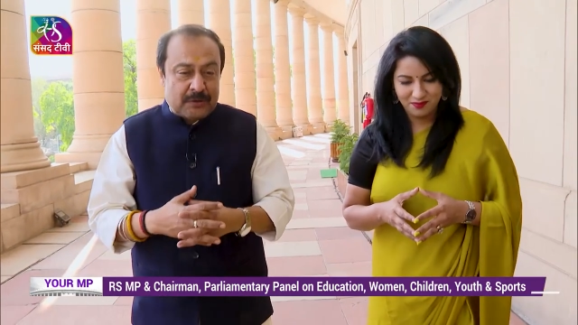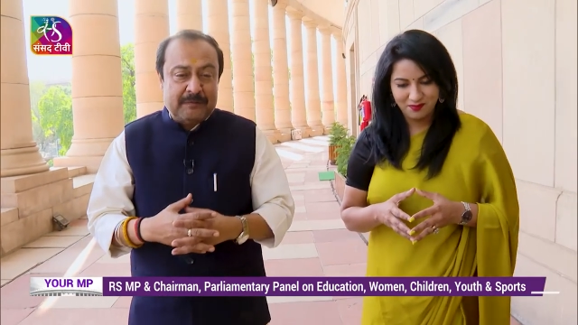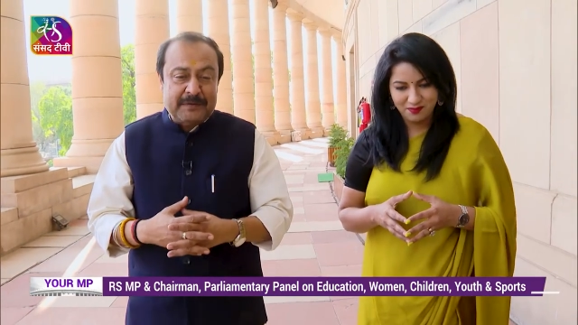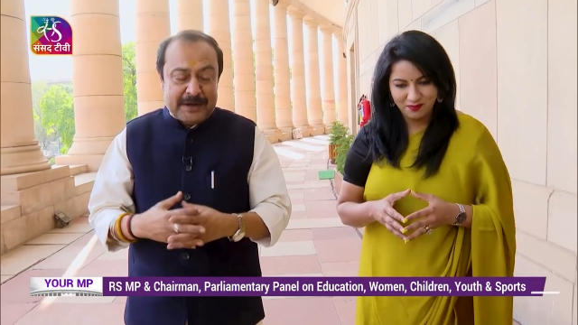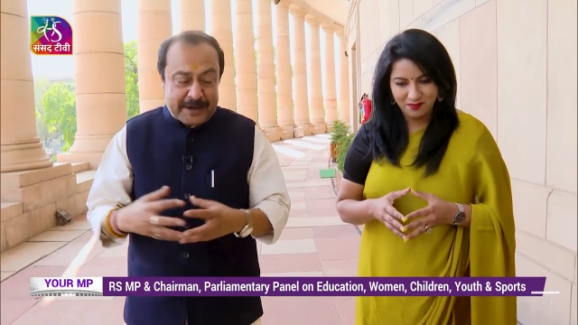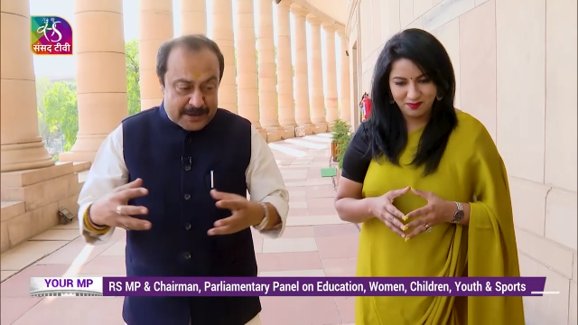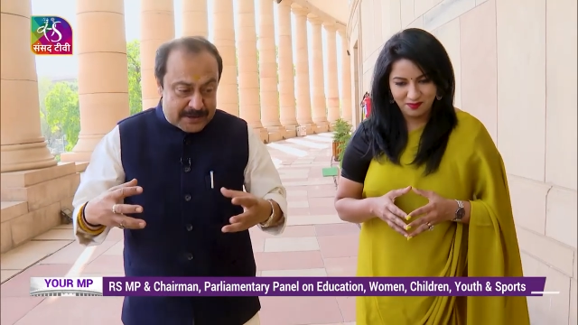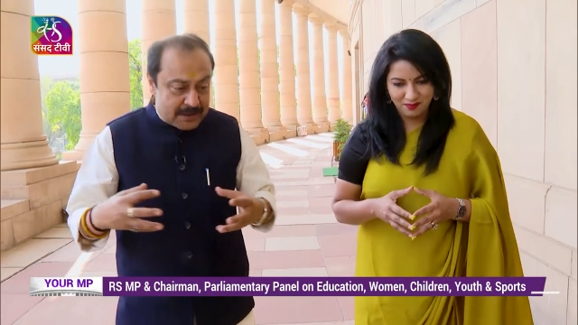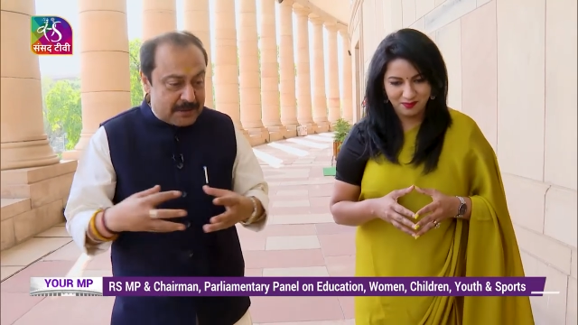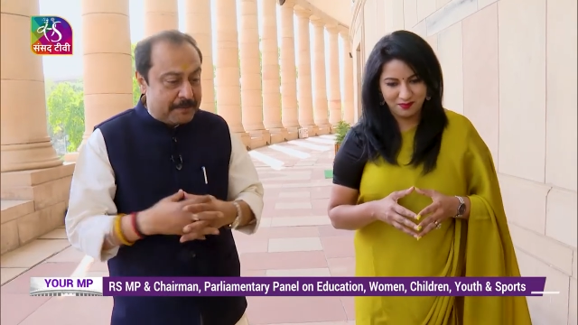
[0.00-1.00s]
Speaker 1: of an
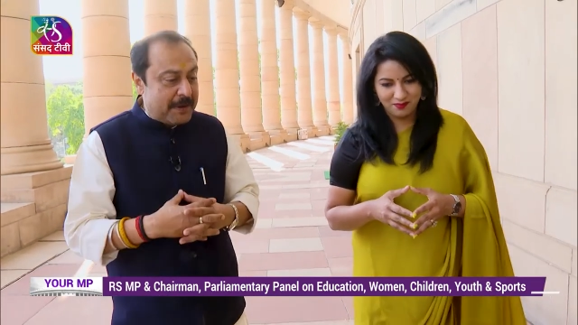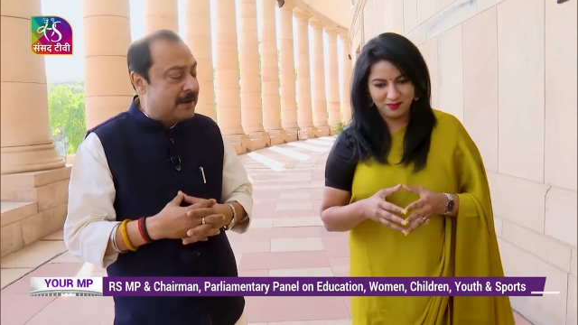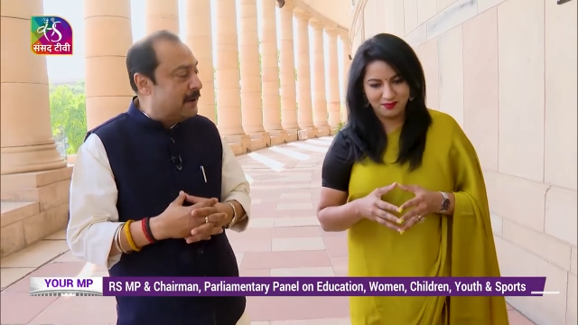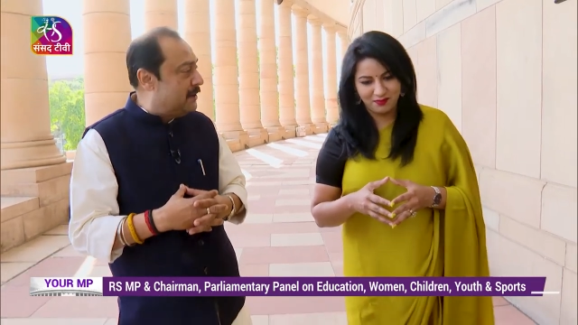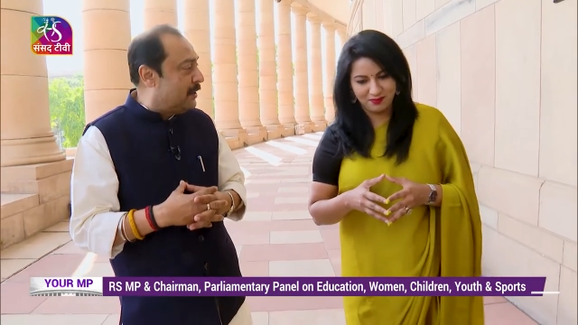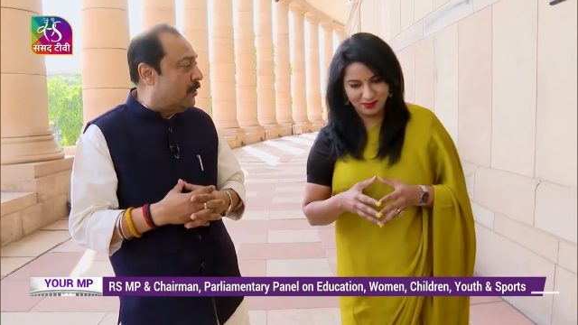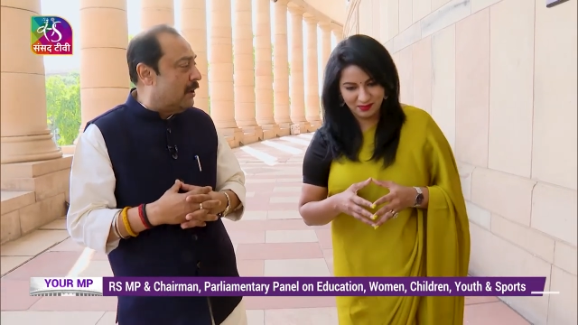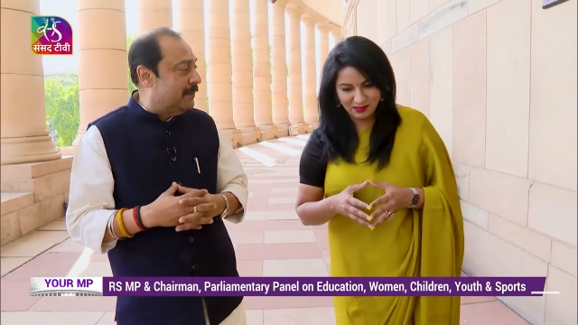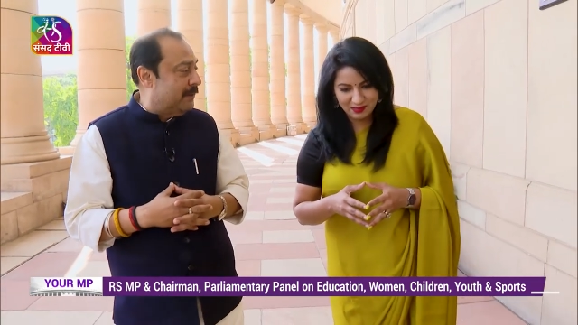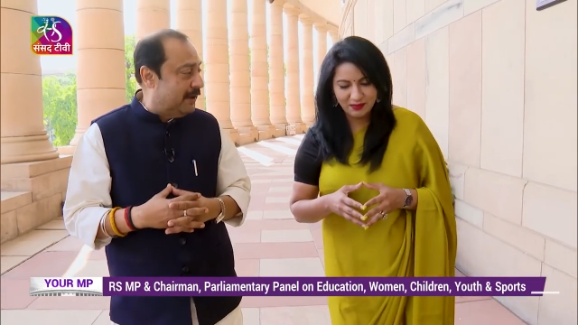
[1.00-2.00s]
interdependent
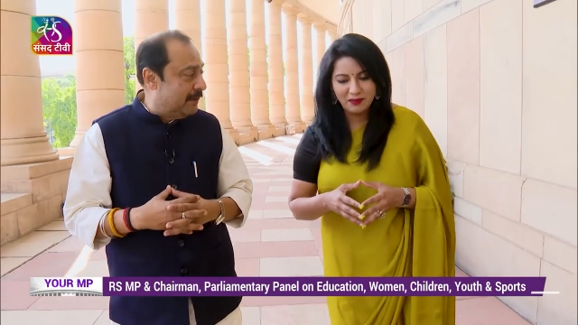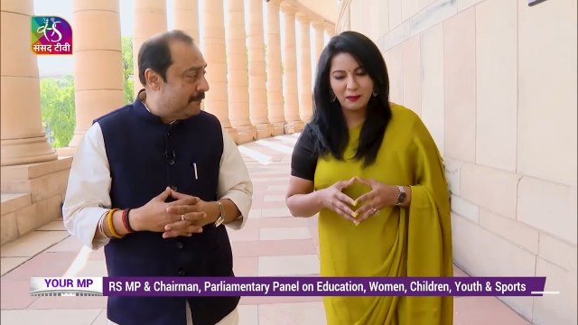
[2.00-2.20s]
economy,